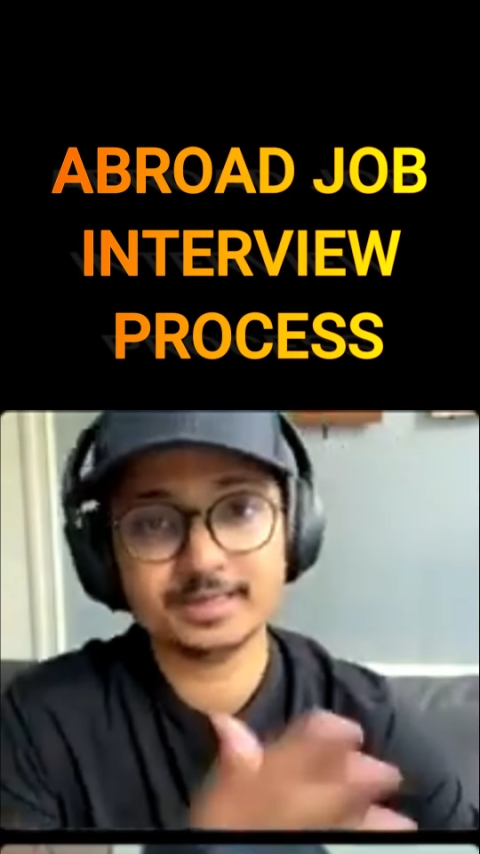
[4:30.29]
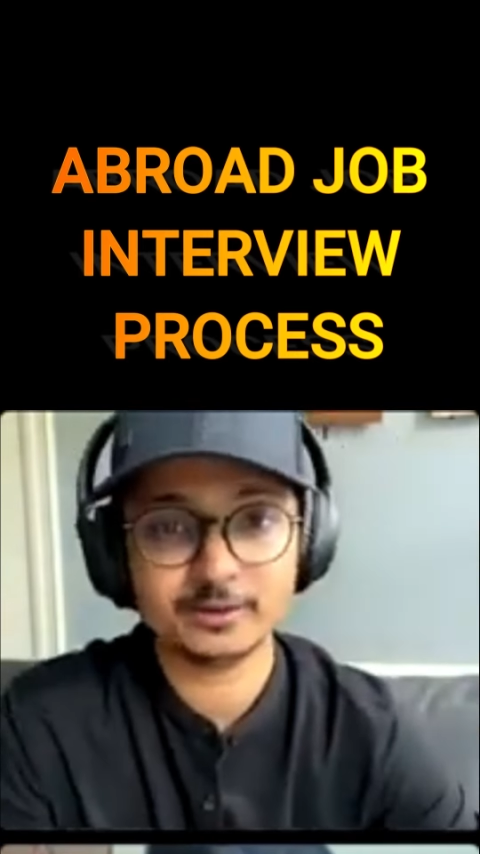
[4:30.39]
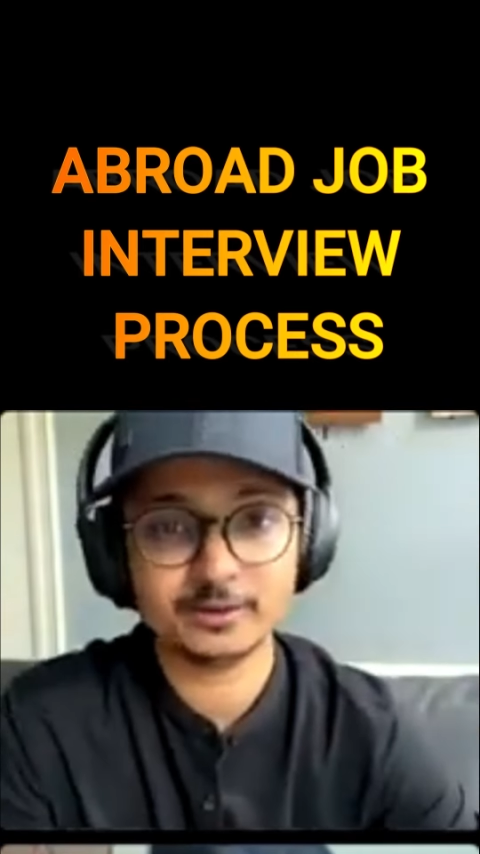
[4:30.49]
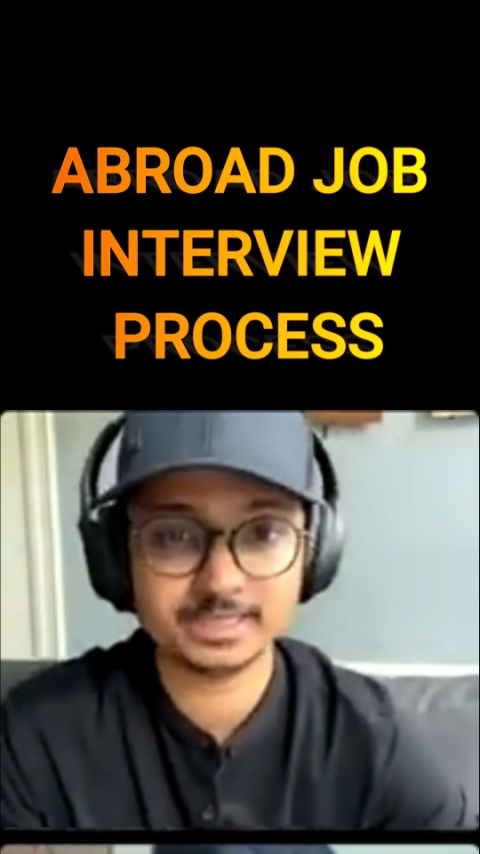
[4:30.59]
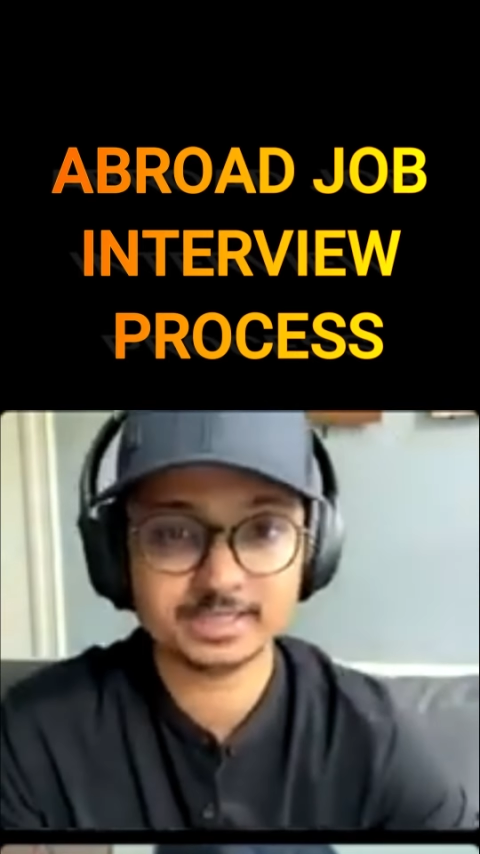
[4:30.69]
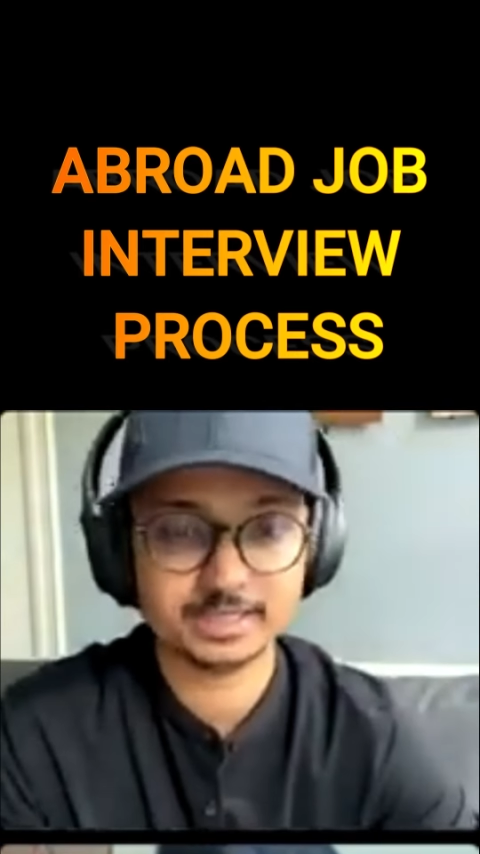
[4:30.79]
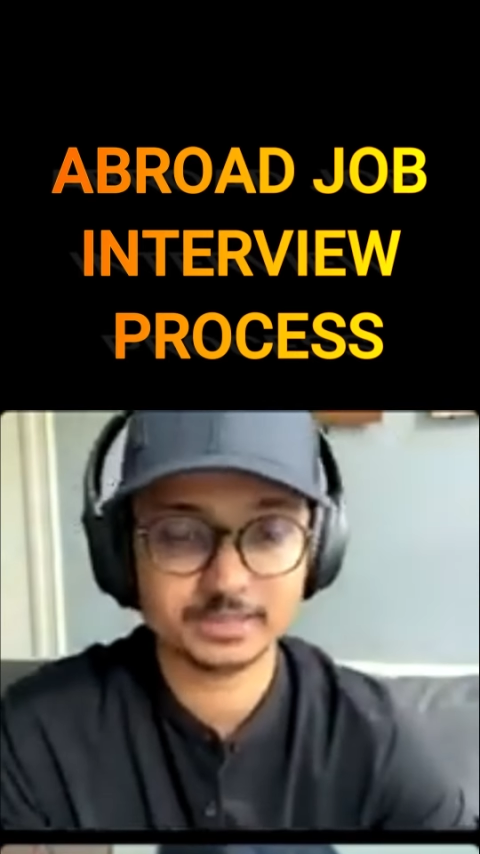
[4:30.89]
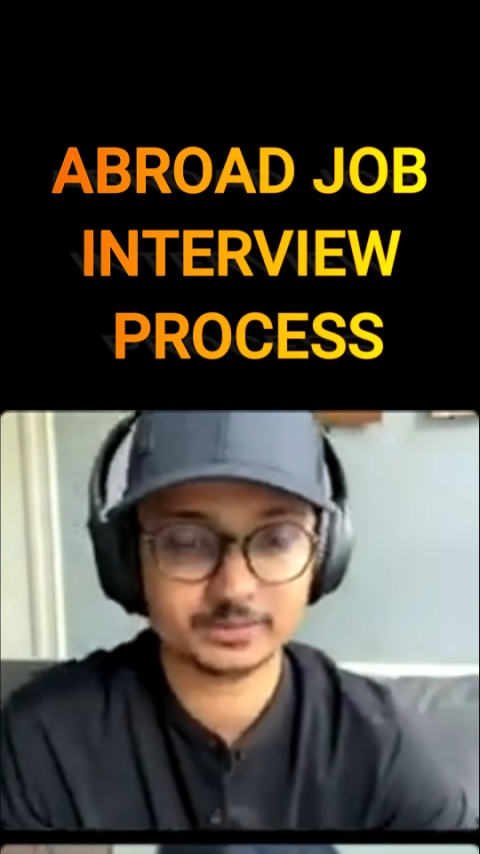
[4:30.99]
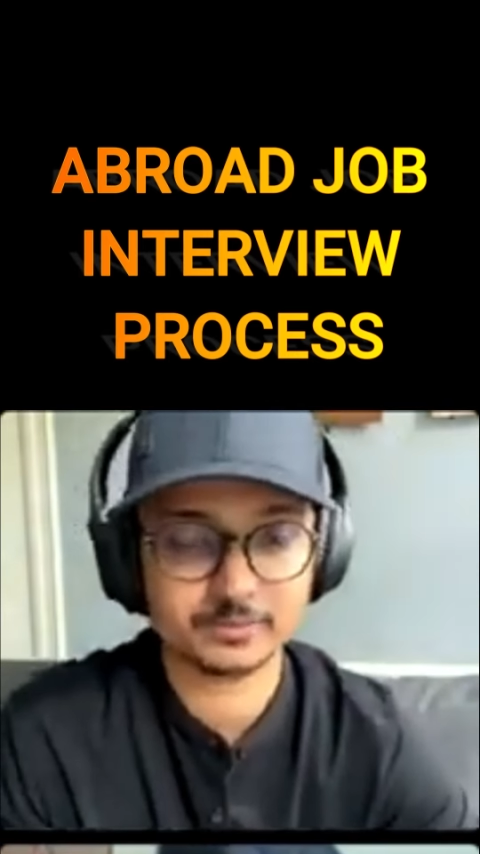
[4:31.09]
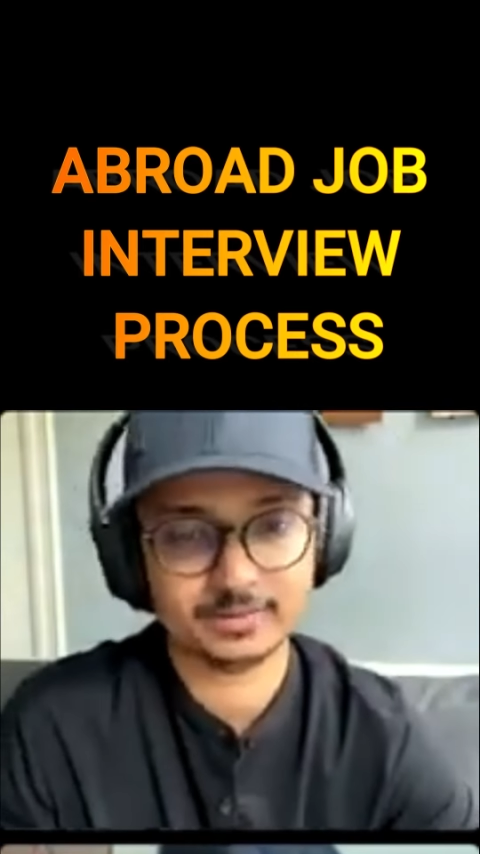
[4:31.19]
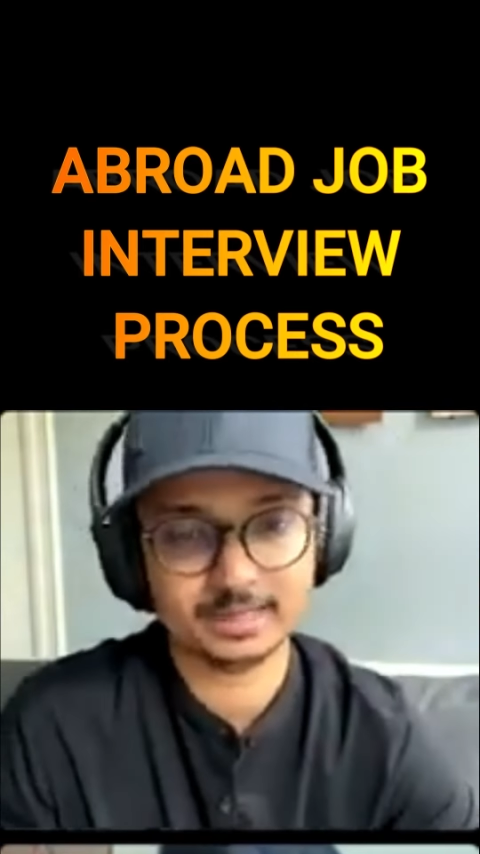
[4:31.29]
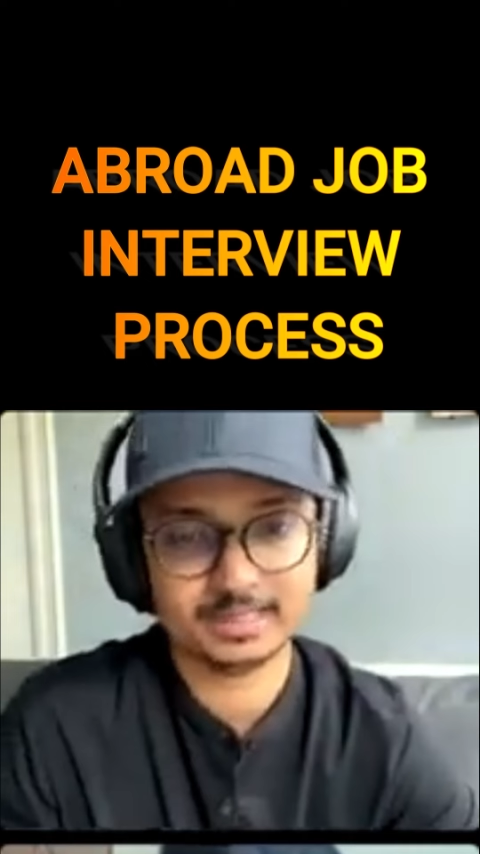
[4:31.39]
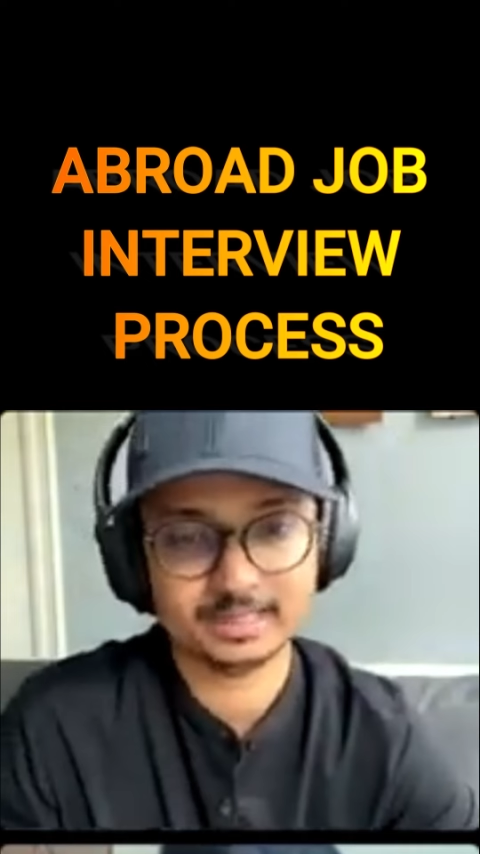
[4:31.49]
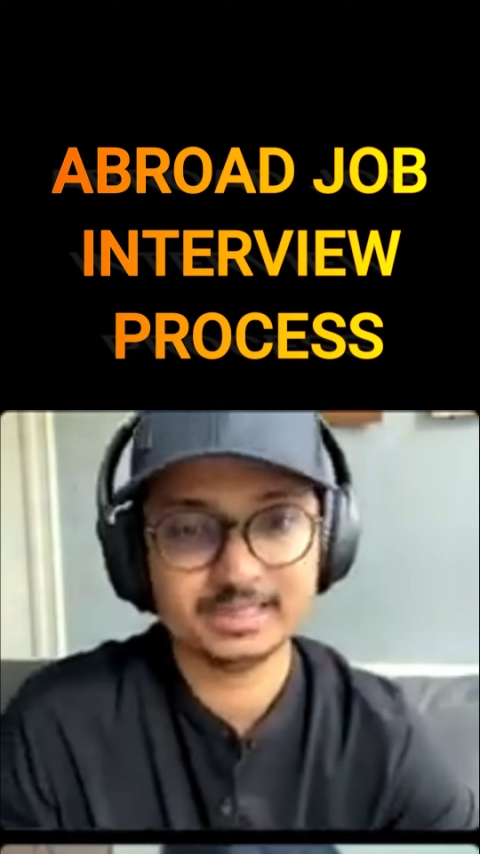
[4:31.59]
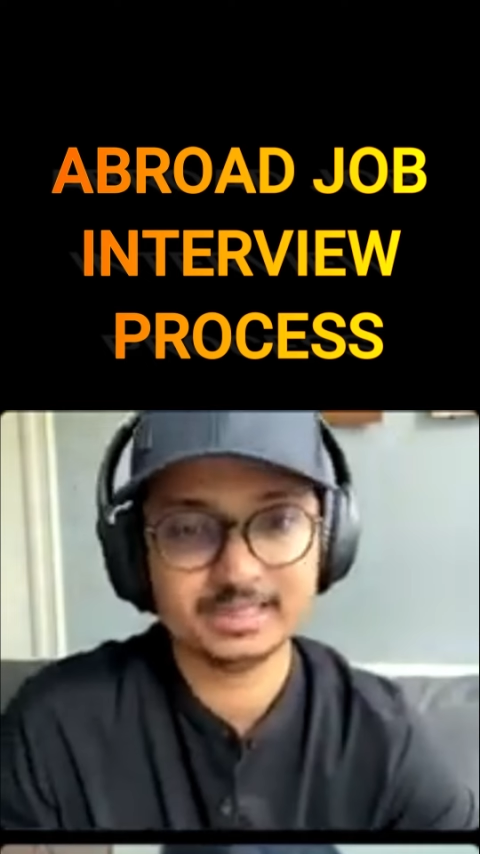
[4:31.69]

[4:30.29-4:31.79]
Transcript: they have mentioned at your profile,